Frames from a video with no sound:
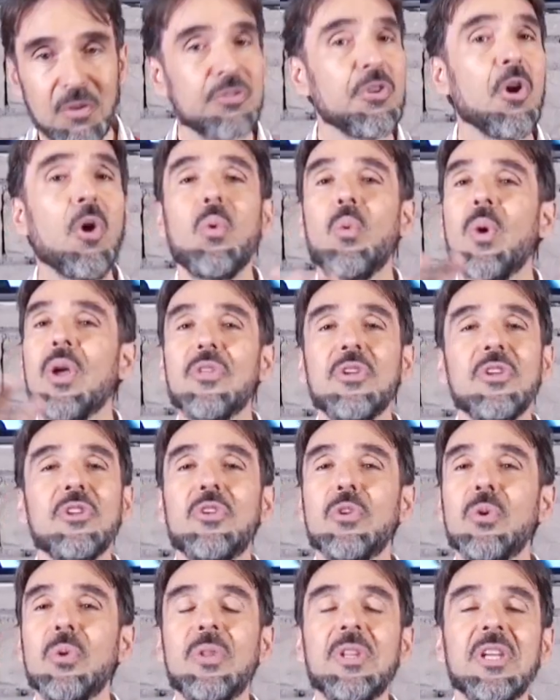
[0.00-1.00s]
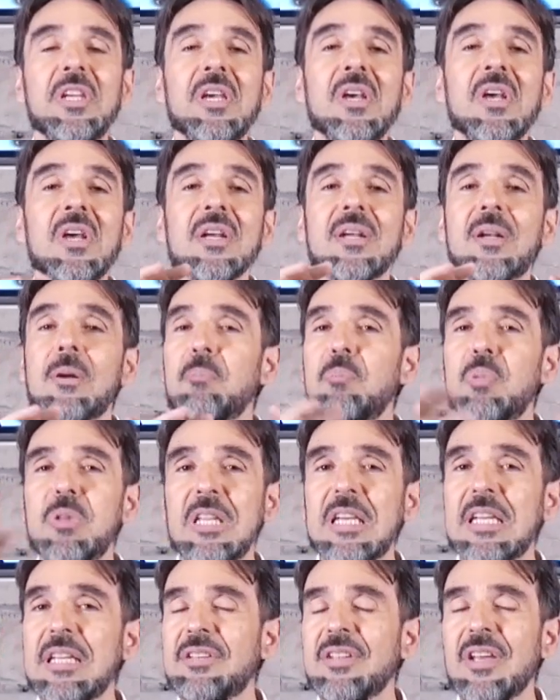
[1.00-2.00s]
so whether you do the
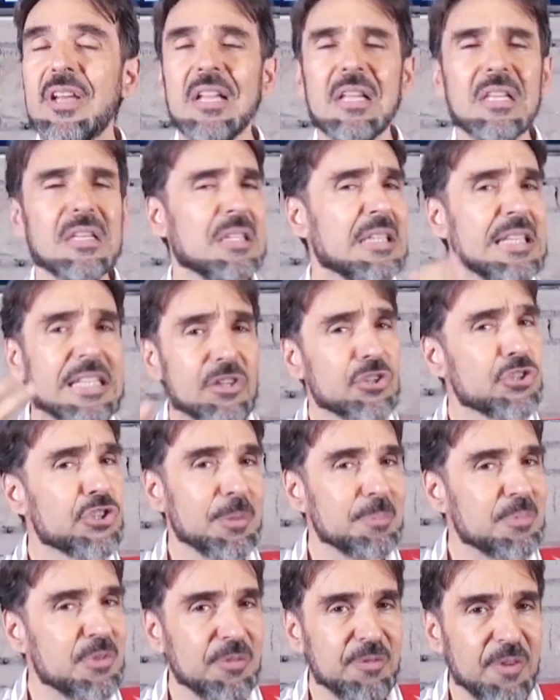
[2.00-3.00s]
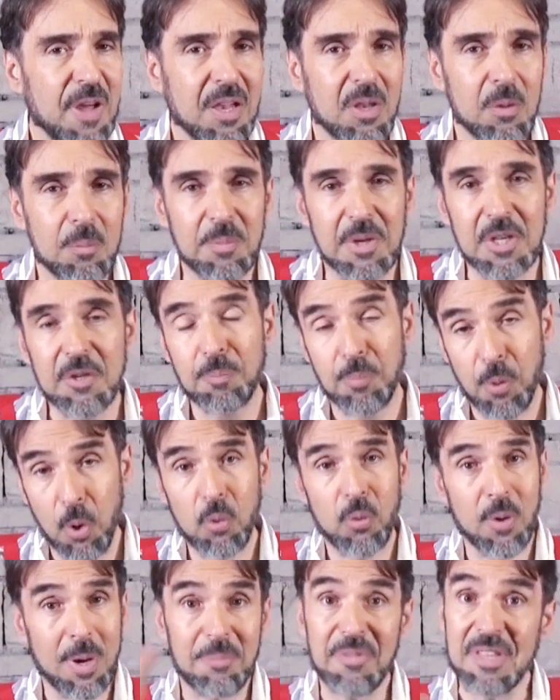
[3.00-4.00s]
complete leadership development
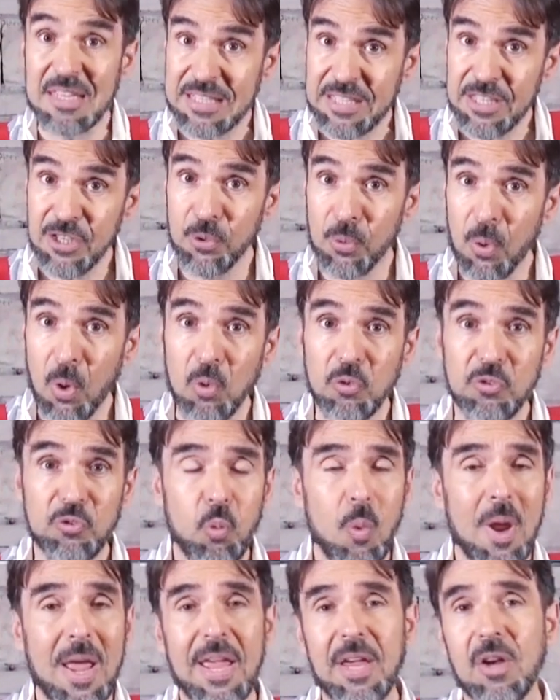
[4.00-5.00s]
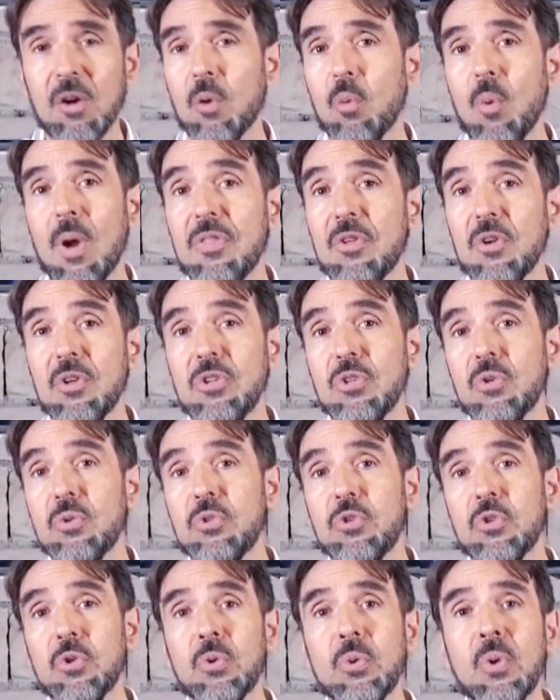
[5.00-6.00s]
program, the Hero's Way, or whether you
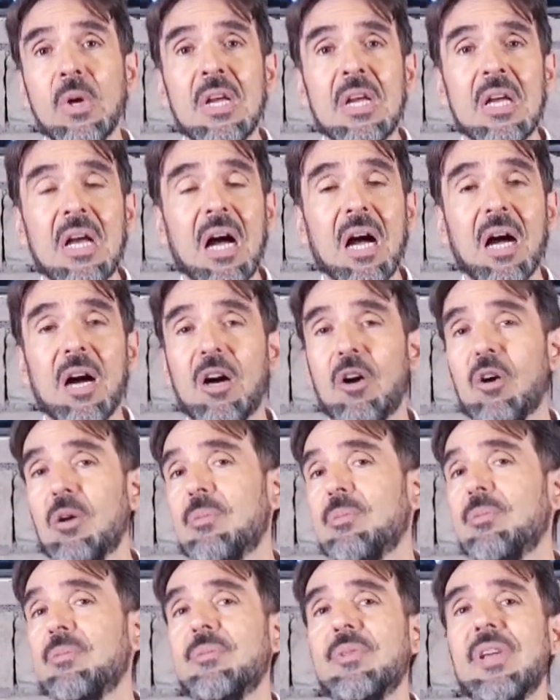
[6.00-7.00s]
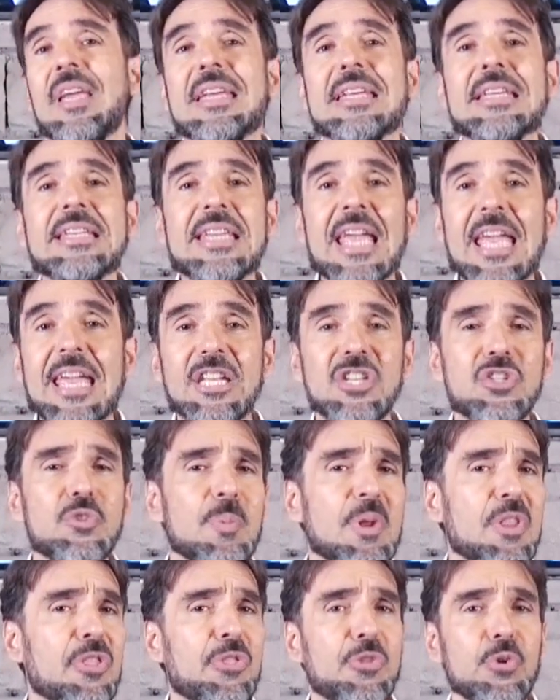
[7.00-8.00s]
do
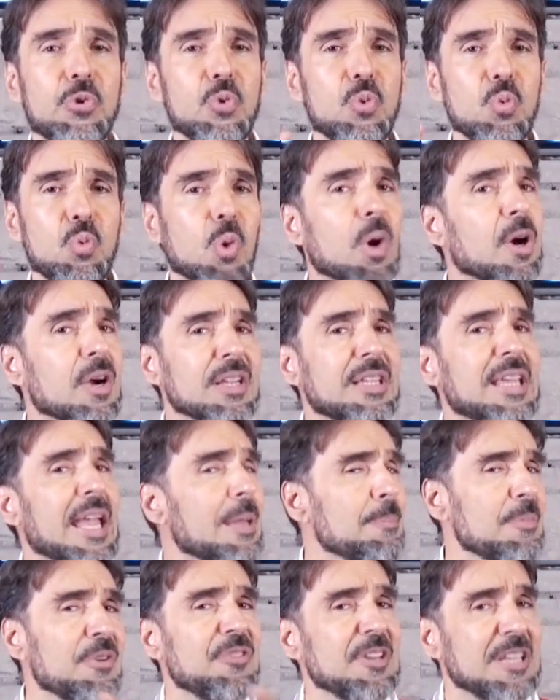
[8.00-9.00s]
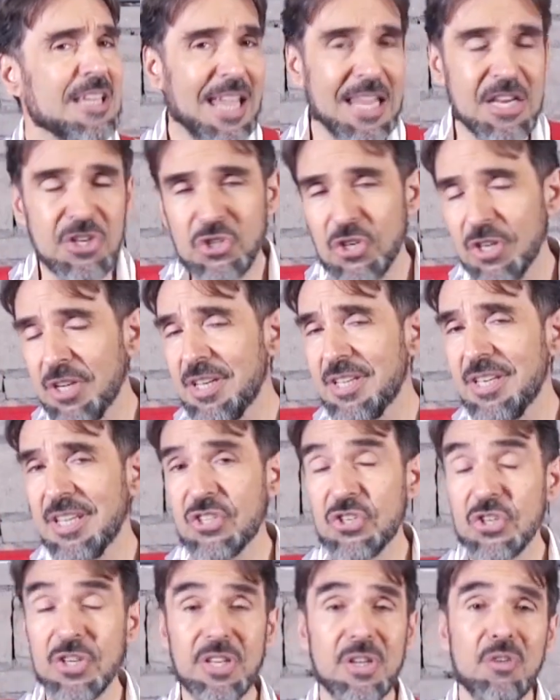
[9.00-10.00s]
engagement through work gamification
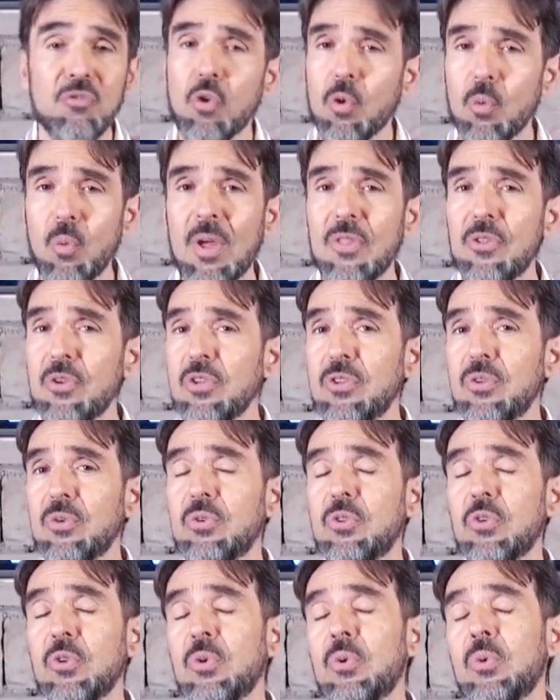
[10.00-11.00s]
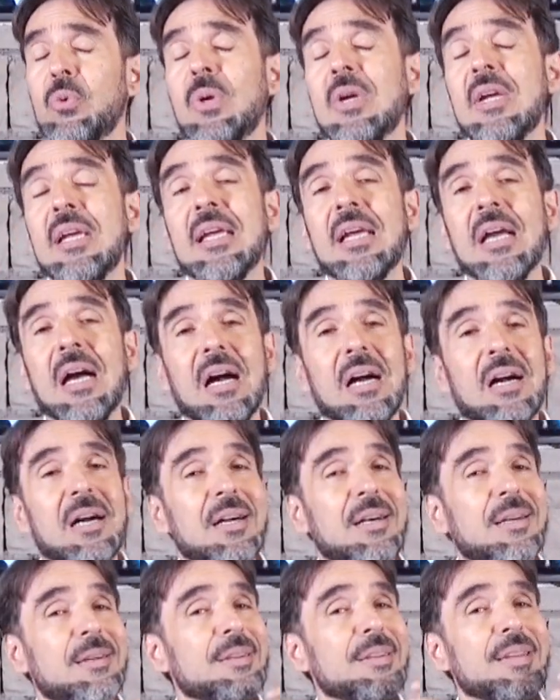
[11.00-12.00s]
initiative, or whether you do
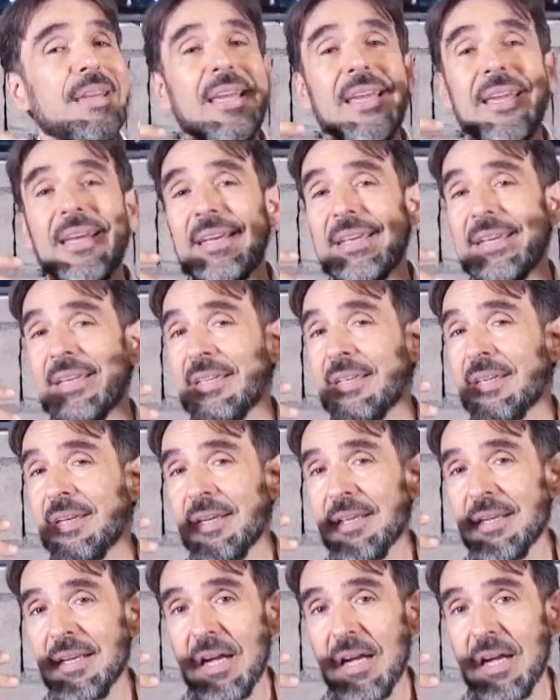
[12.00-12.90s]
a